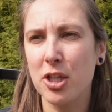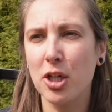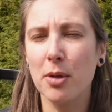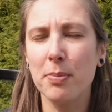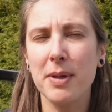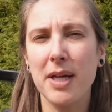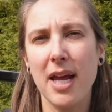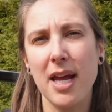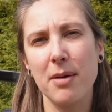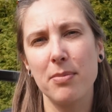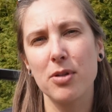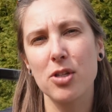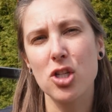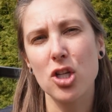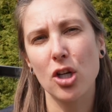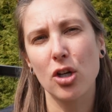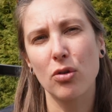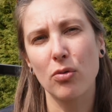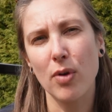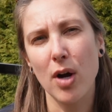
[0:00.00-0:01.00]
be able
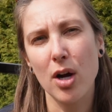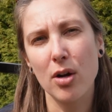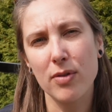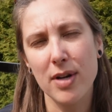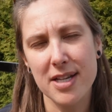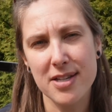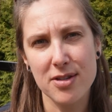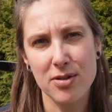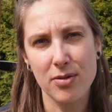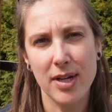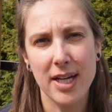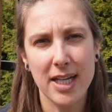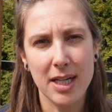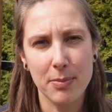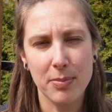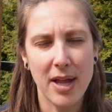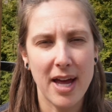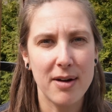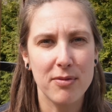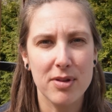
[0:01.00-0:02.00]
to grow a zucchini
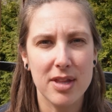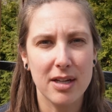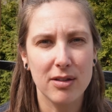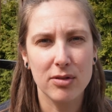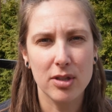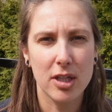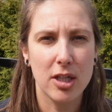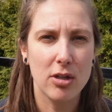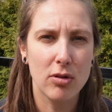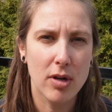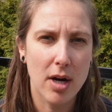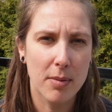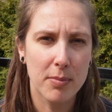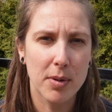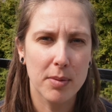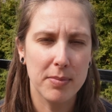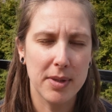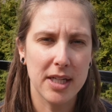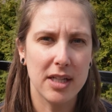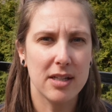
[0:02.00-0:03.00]
plant without the
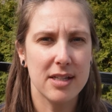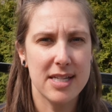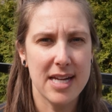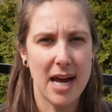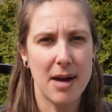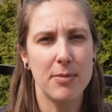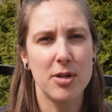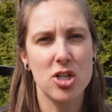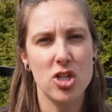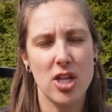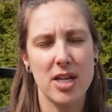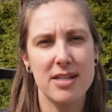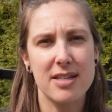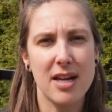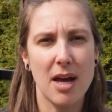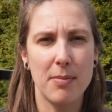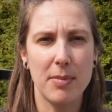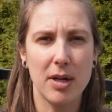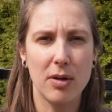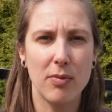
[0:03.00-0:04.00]
cucumber beetle damage that's
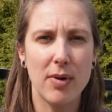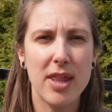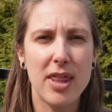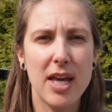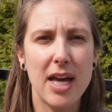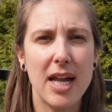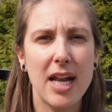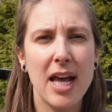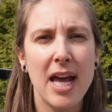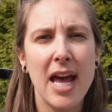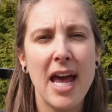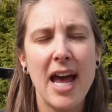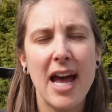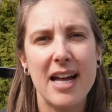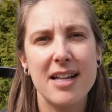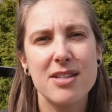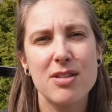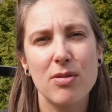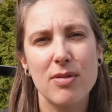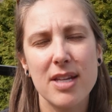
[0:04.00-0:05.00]
coming with it.
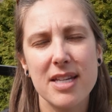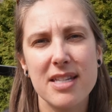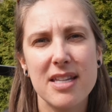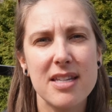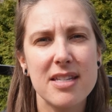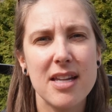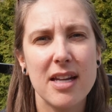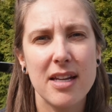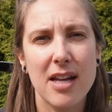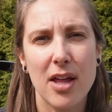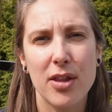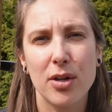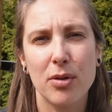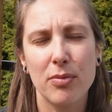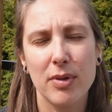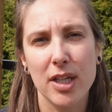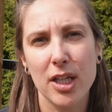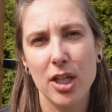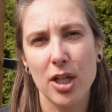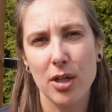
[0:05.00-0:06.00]
And so this is another
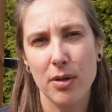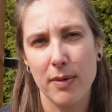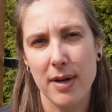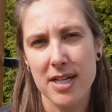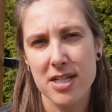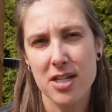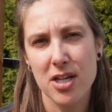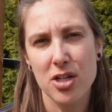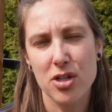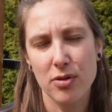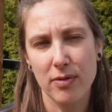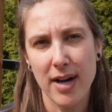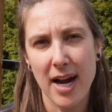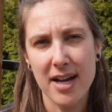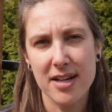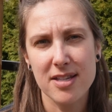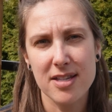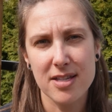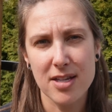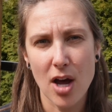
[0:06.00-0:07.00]
really good one to
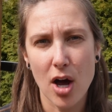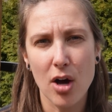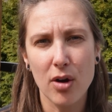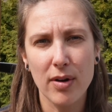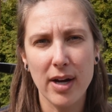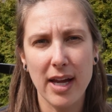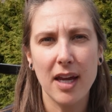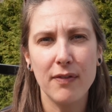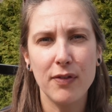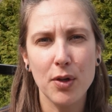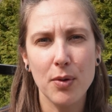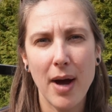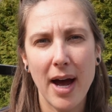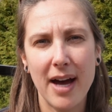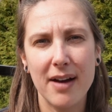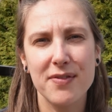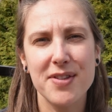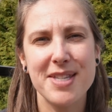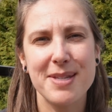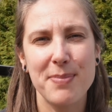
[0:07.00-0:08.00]
direct sow if you
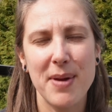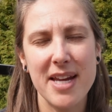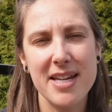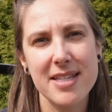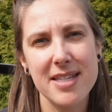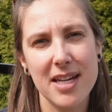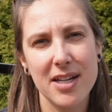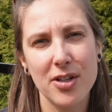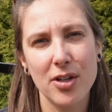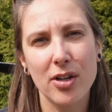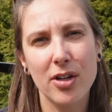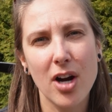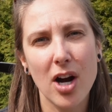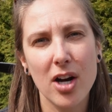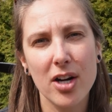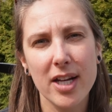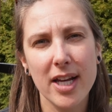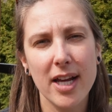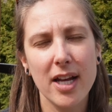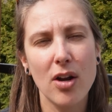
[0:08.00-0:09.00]
have space in your
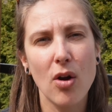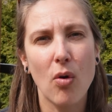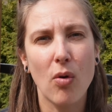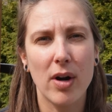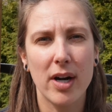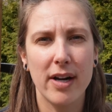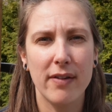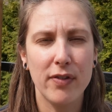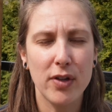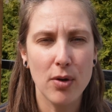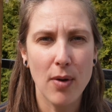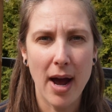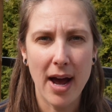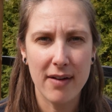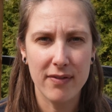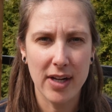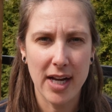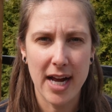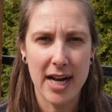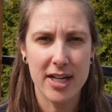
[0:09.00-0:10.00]
garden, or if you
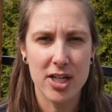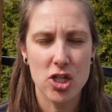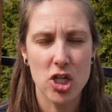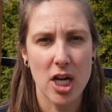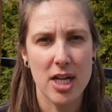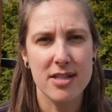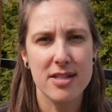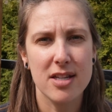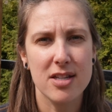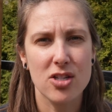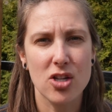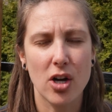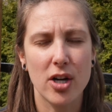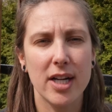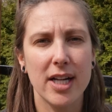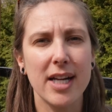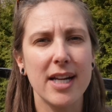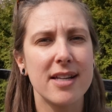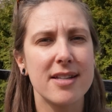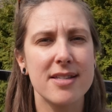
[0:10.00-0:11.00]
haven't had a chance to start
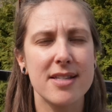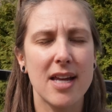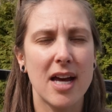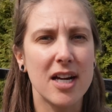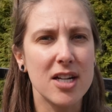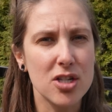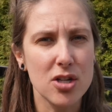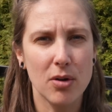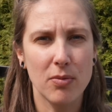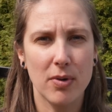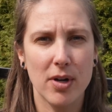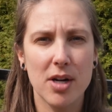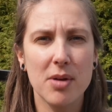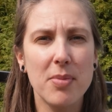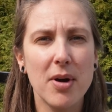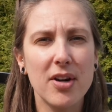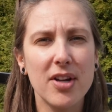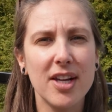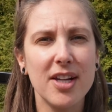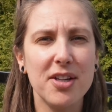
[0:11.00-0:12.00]
it inside, don't worry
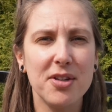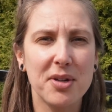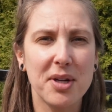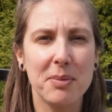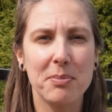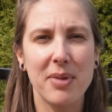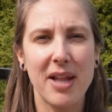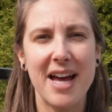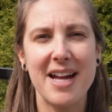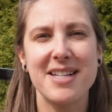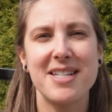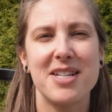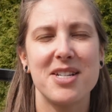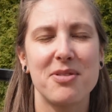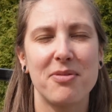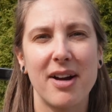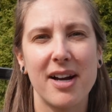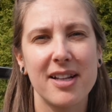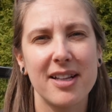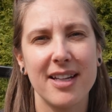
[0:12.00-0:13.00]
about it. You can plant it
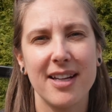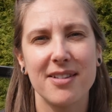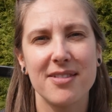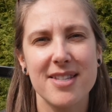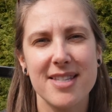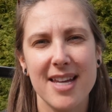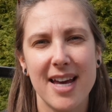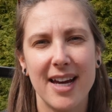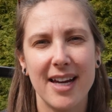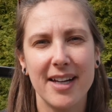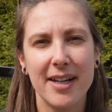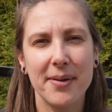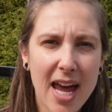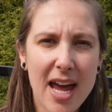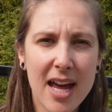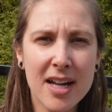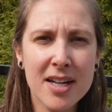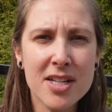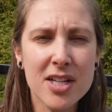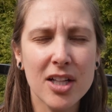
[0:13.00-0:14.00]
directly outside.
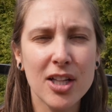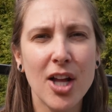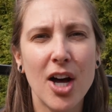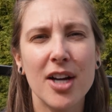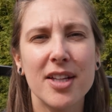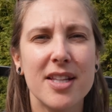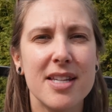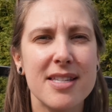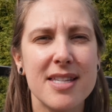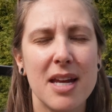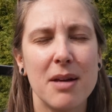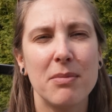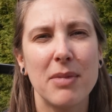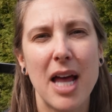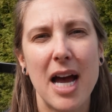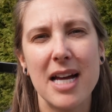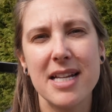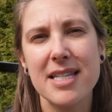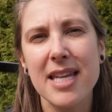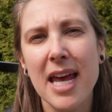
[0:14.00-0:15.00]
And along the same
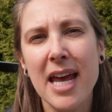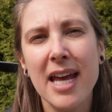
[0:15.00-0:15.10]
lines